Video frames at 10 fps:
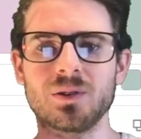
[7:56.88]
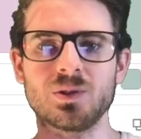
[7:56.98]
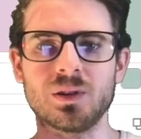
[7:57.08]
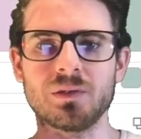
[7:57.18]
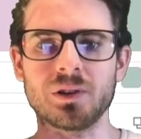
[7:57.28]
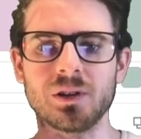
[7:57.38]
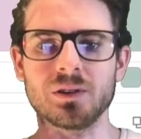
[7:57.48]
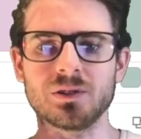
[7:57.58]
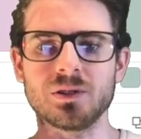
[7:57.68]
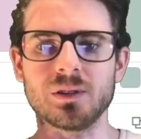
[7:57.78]
to a different
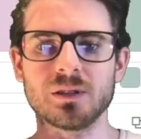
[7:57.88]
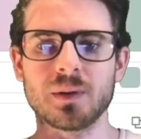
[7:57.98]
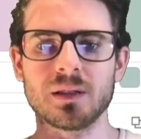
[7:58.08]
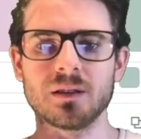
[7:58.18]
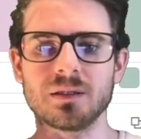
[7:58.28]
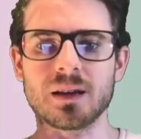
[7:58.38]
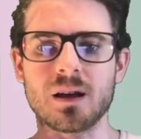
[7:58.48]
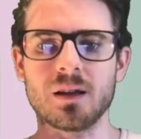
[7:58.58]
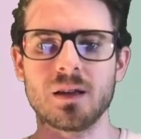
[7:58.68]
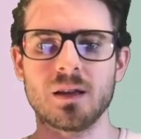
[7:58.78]
colors too. Let's make this like
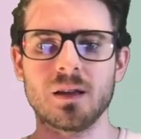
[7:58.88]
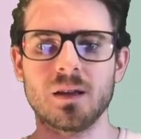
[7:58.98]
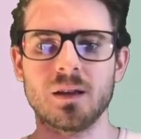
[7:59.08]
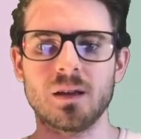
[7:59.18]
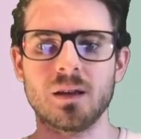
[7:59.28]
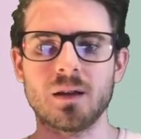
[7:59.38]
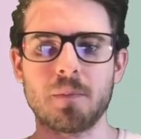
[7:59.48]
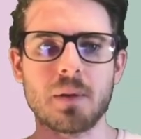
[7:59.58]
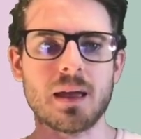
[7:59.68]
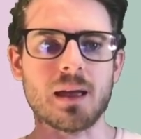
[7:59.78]
a, a
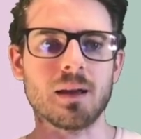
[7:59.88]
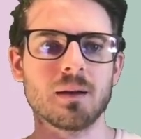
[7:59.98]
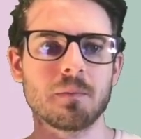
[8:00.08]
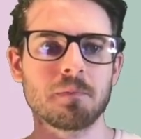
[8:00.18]
pink.